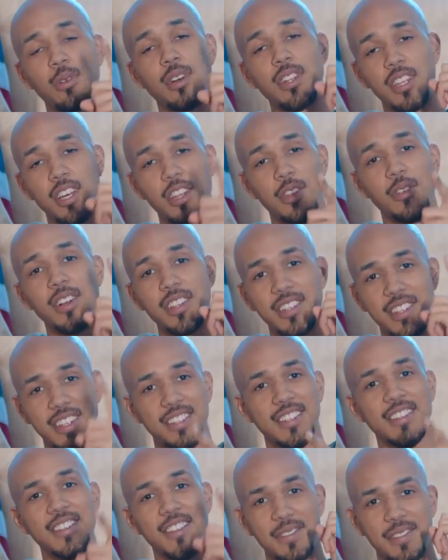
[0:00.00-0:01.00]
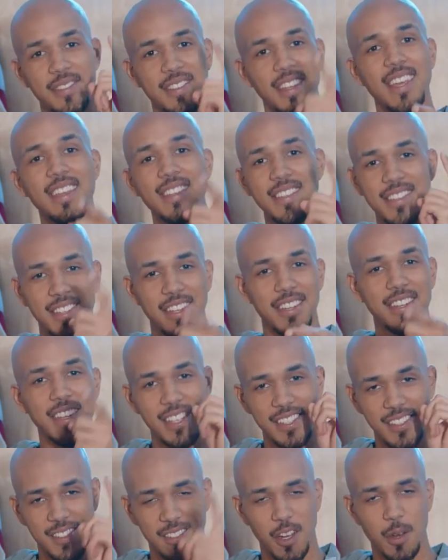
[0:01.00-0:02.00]
another edition of Saint
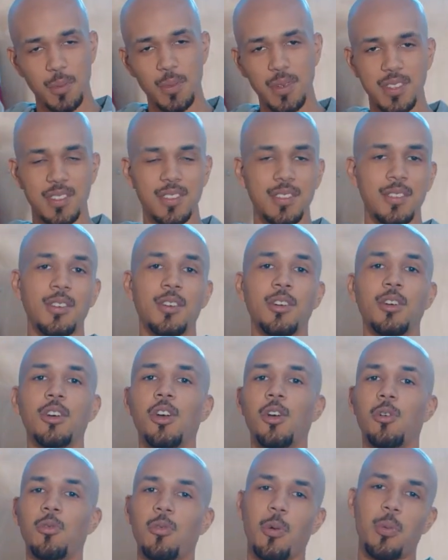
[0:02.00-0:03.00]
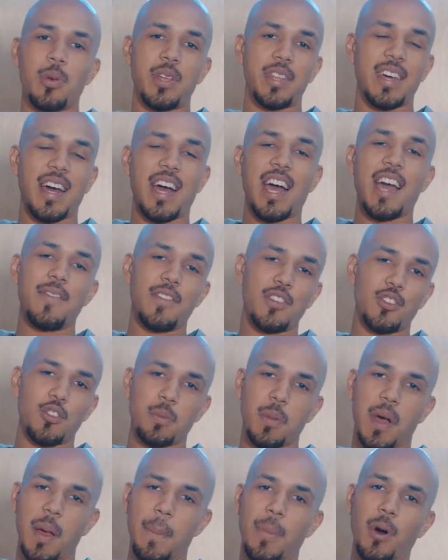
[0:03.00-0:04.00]
Sunday Sermons, where we dive into
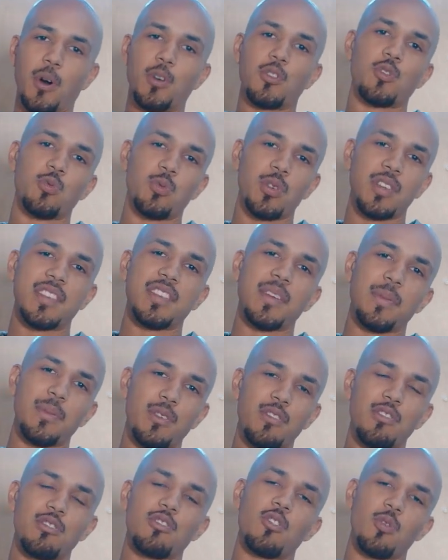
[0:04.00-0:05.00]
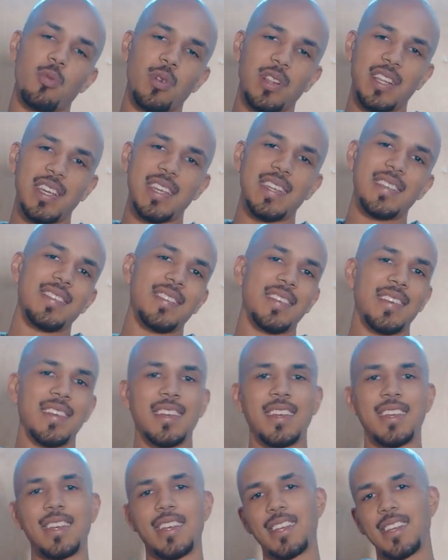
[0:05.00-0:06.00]
my most recent musical release
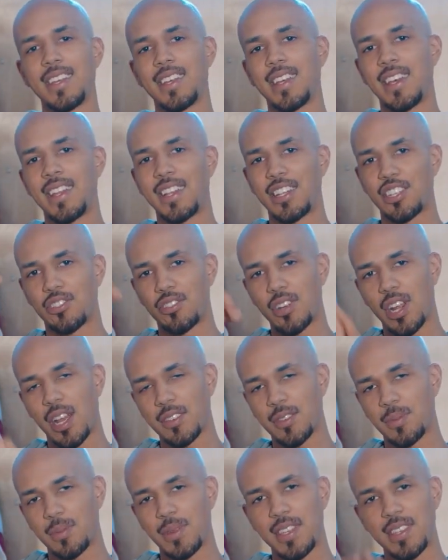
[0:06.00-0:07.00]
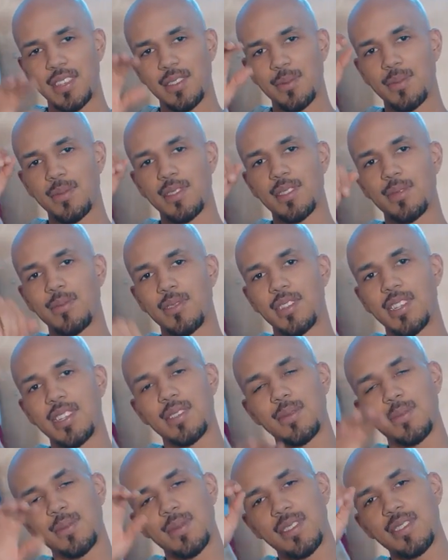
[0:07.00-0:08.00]
and extract some isms, some
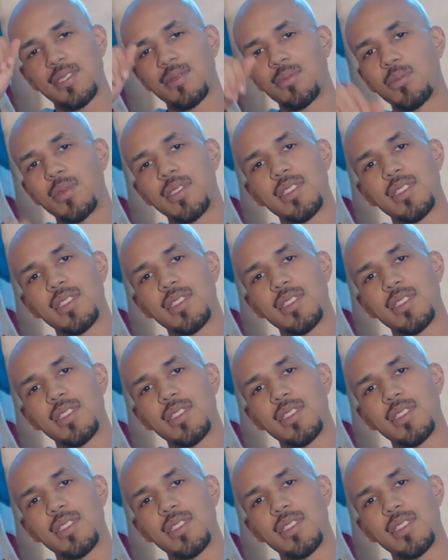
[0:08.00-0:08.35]
jisms, and some